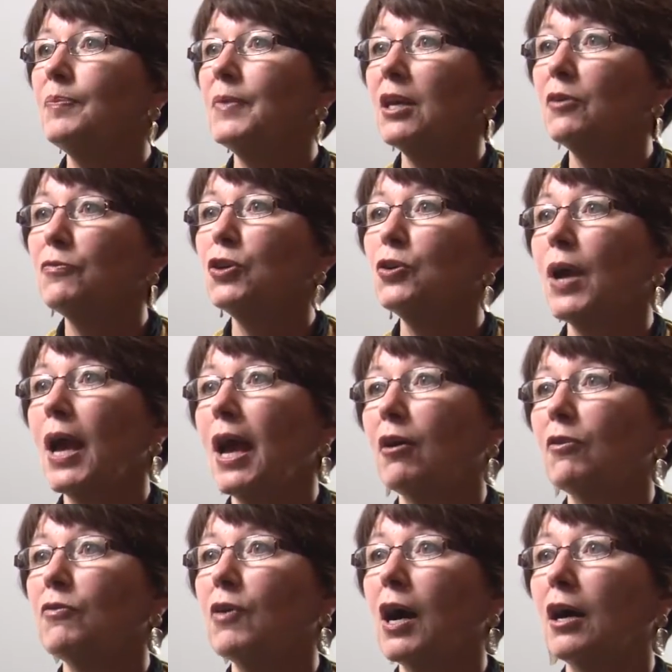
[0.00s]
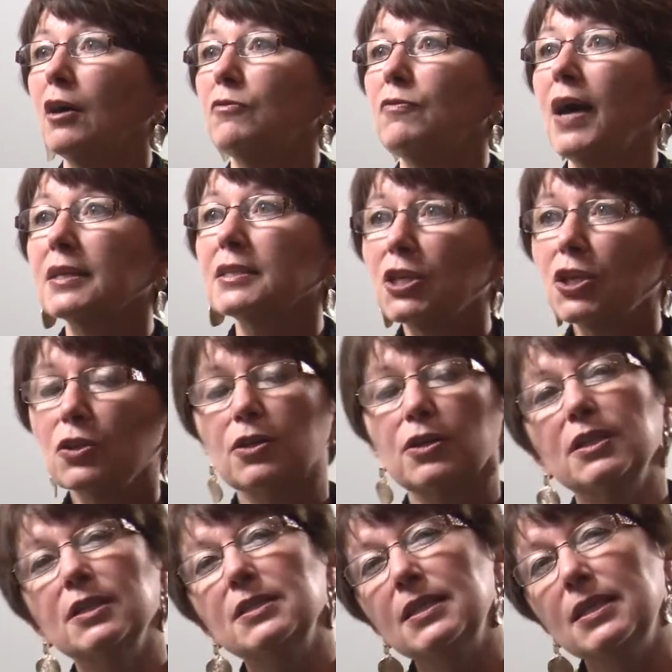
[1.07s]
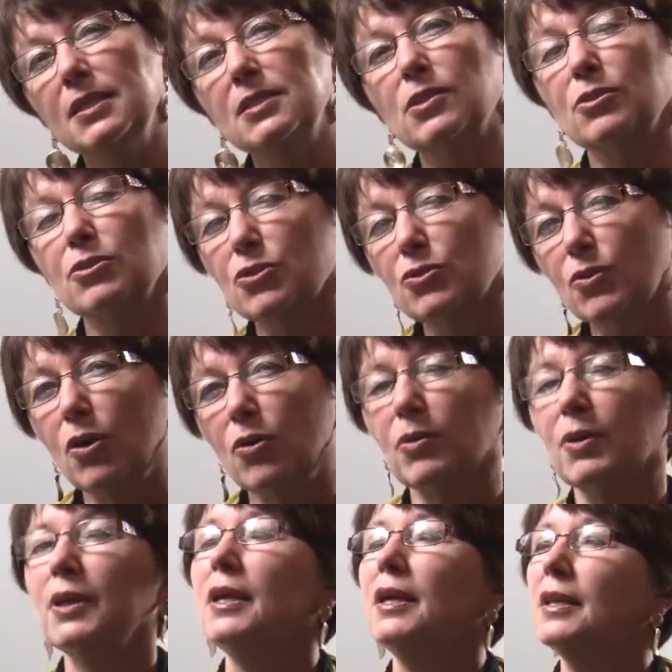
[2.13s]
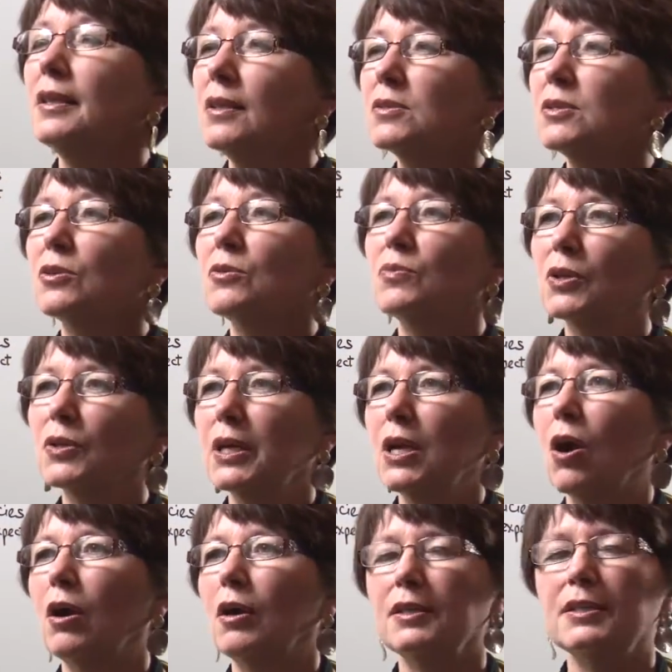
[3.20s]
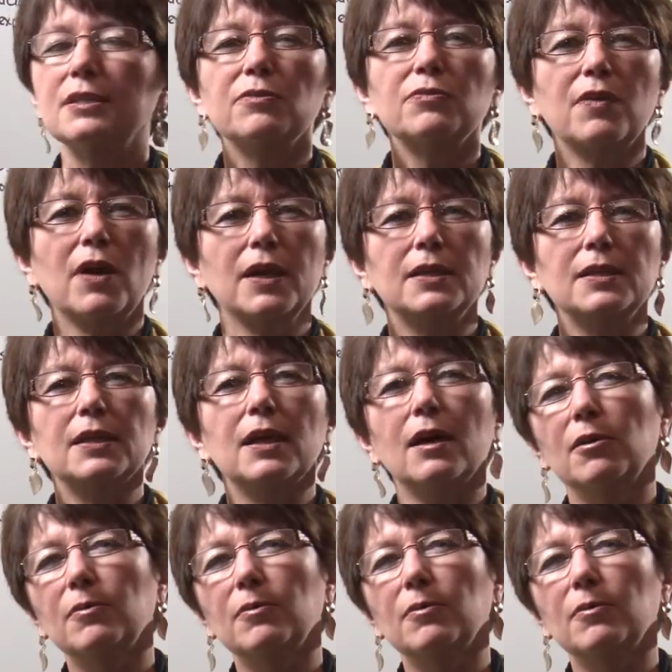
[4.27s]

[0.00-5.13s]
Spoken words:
If you have vascular disease or stroke, those are really hard to find